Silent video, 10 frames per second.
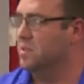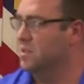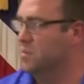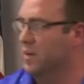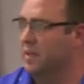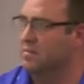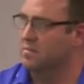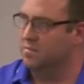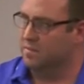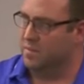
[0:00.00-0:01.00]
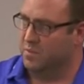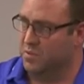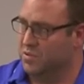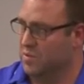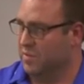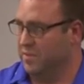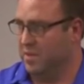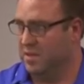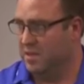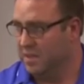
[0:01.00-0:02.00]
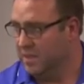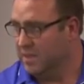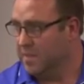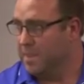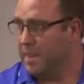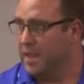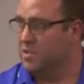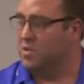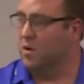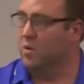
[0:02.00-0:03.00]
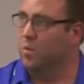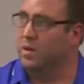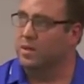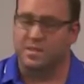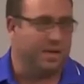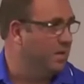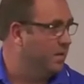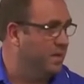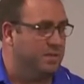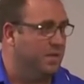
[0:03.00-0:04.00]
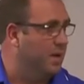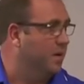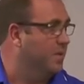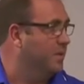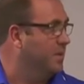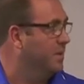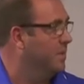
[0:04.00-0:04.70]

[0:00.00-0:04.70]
as a sprain, a bruise to her foot. And so we're going to take a look at our 3D